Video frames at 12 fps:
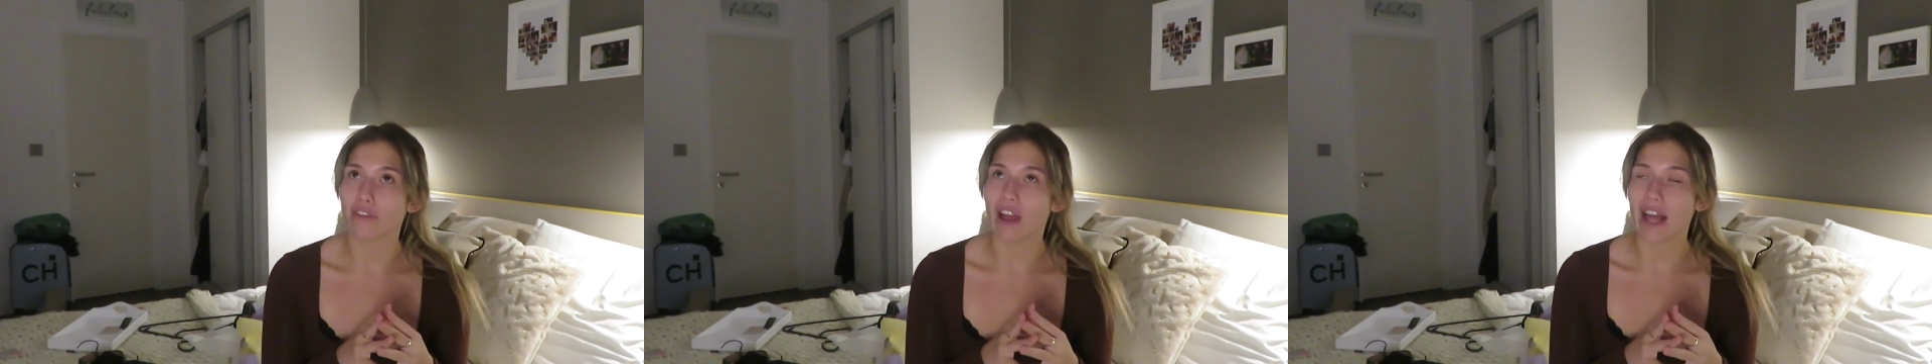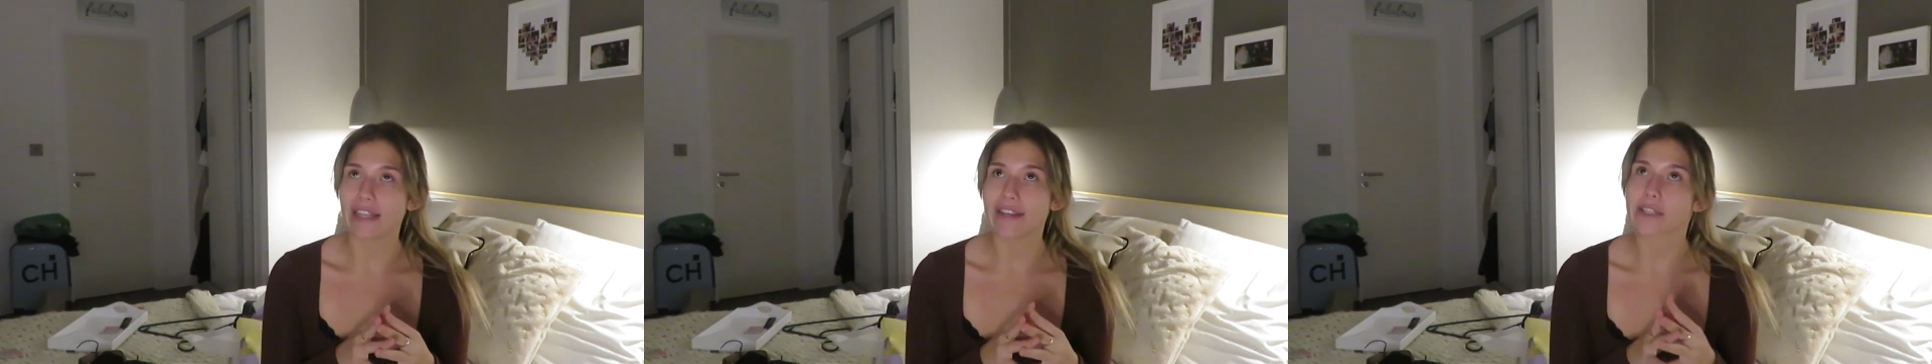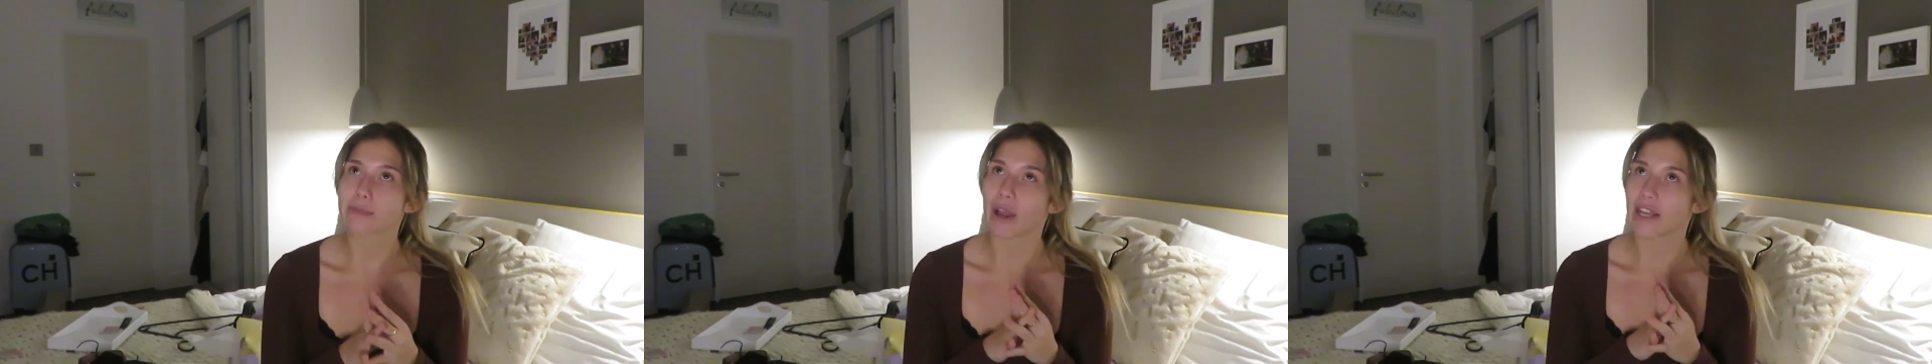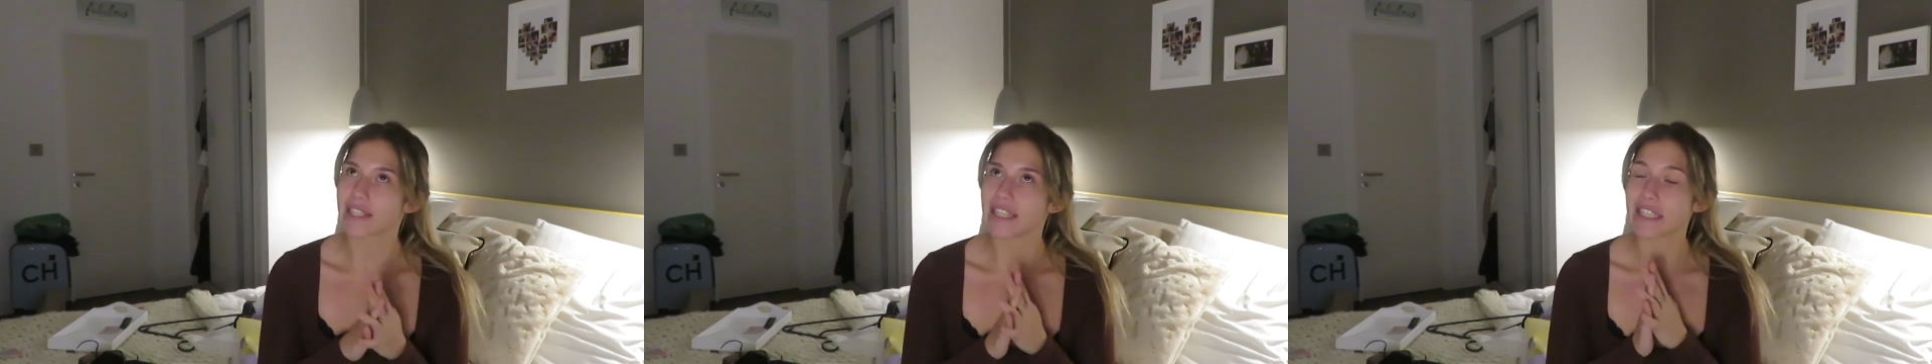For
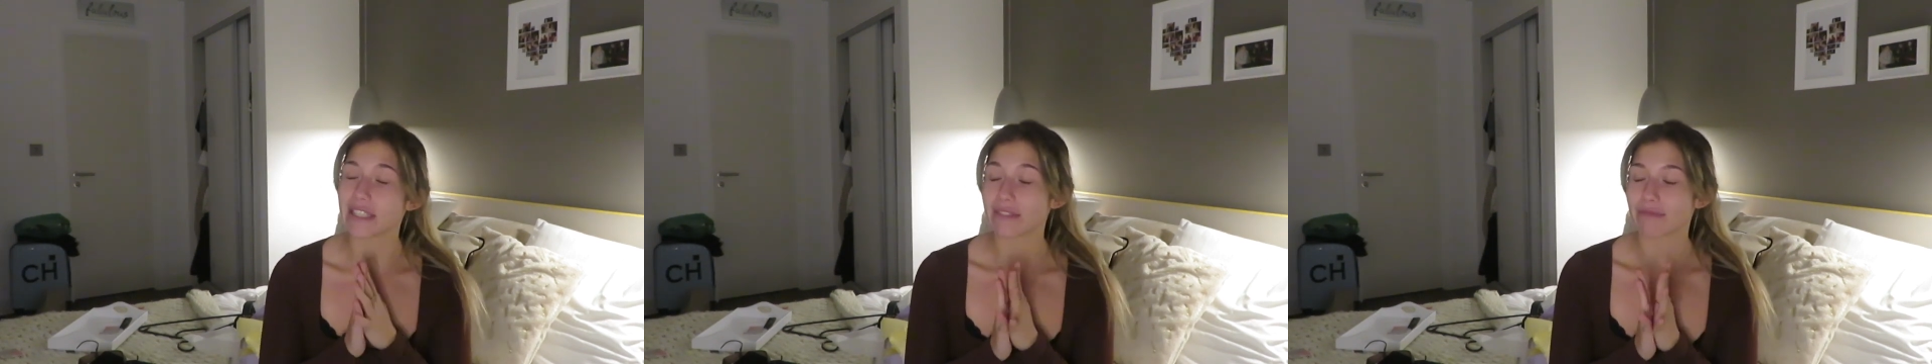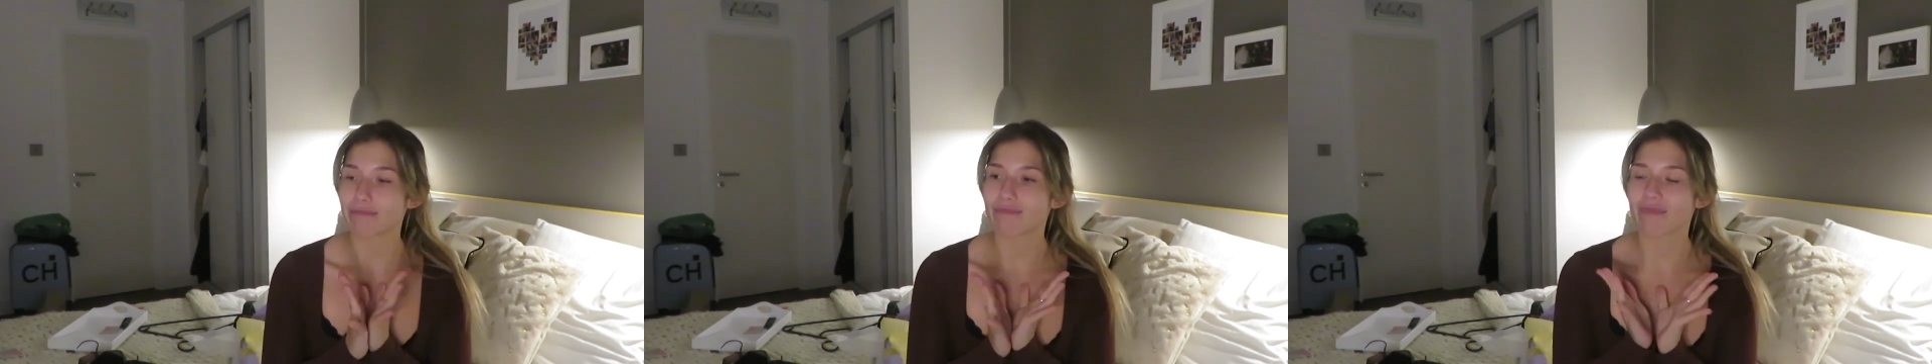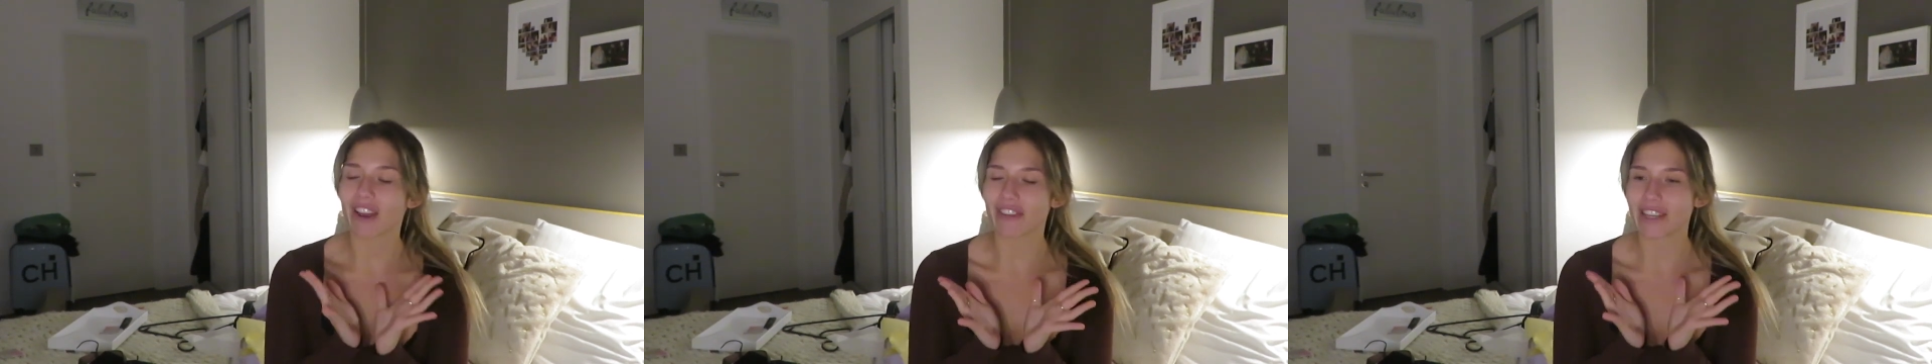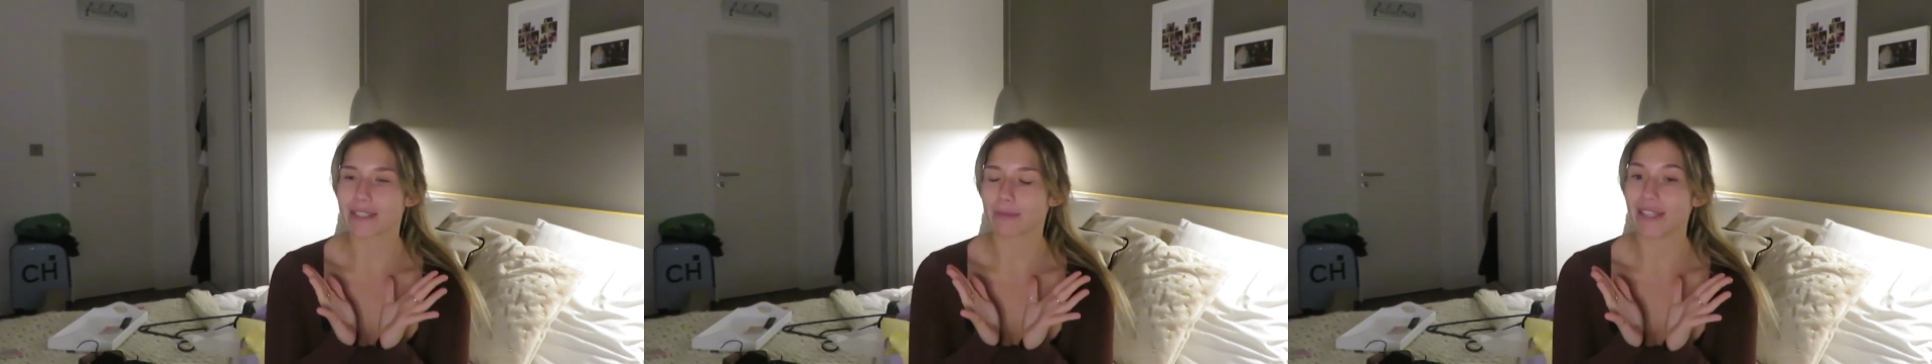AliExpress it is
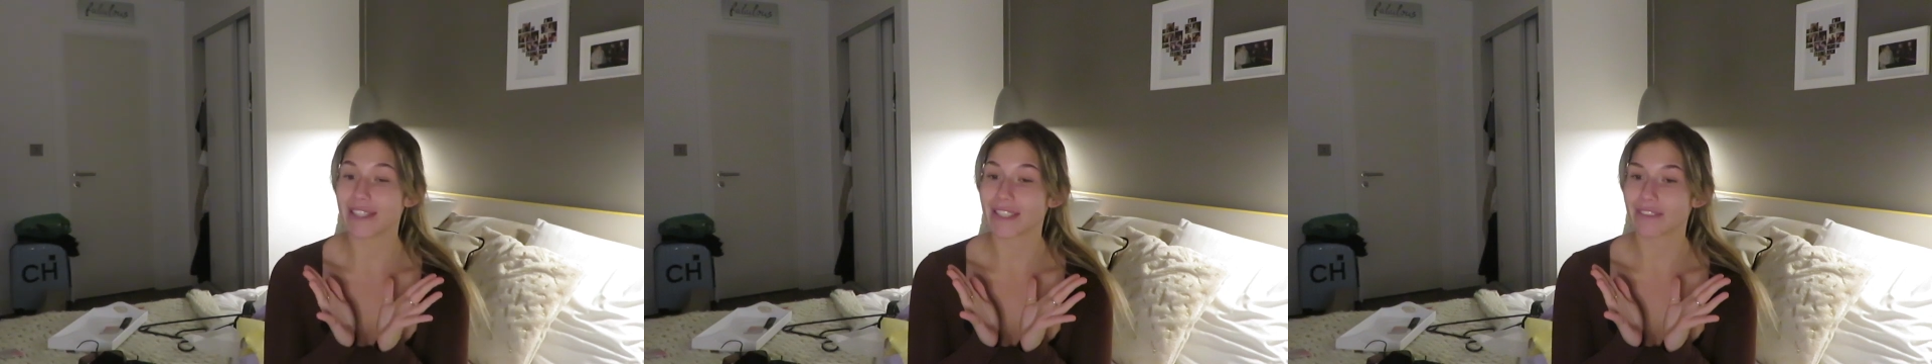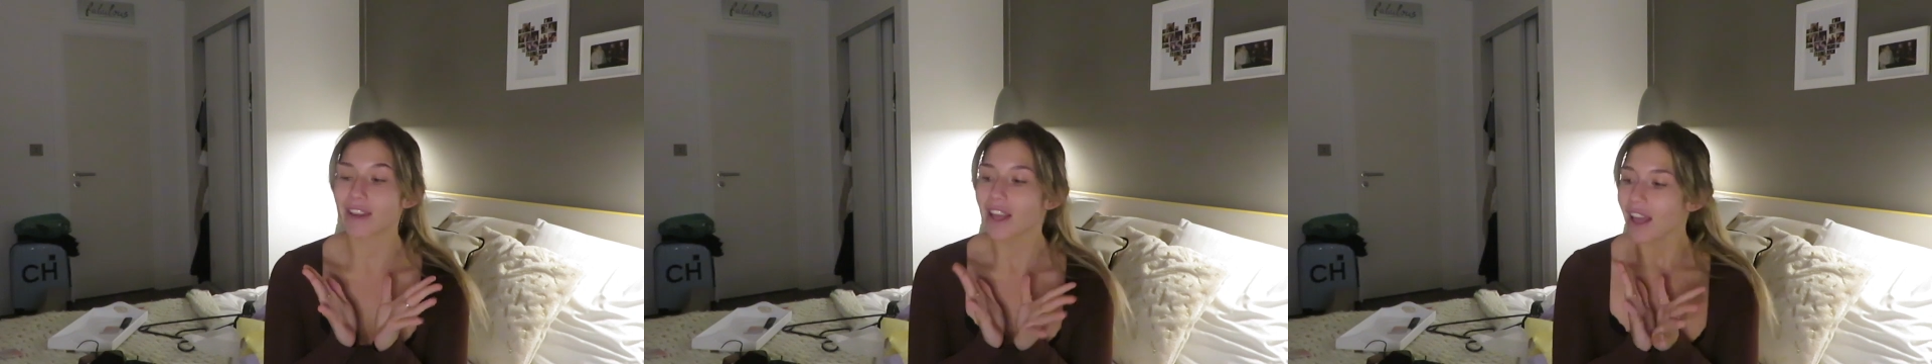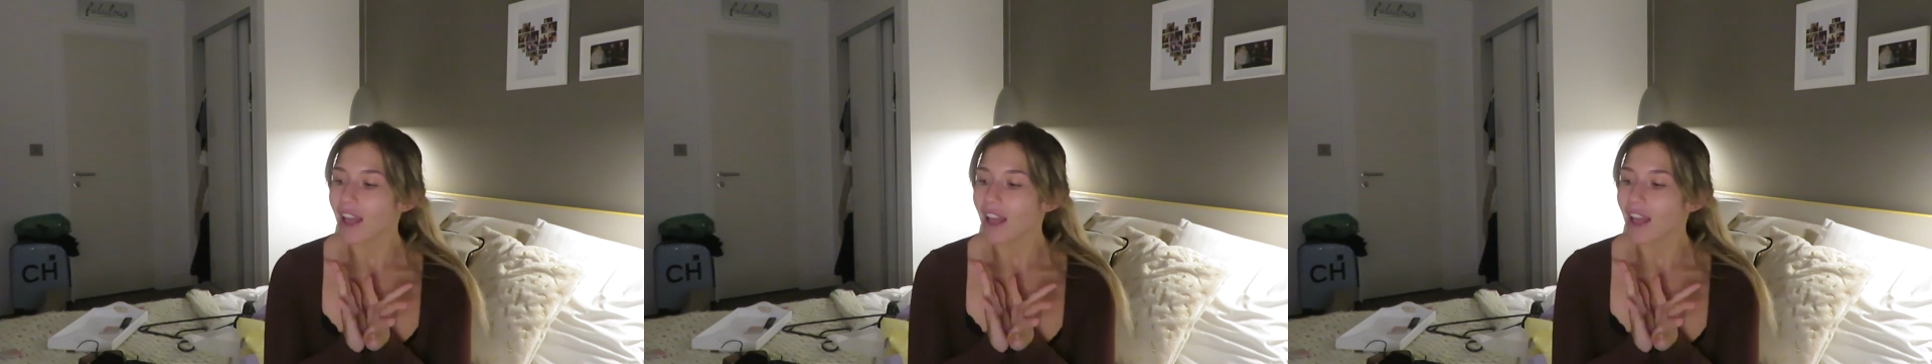very expensive.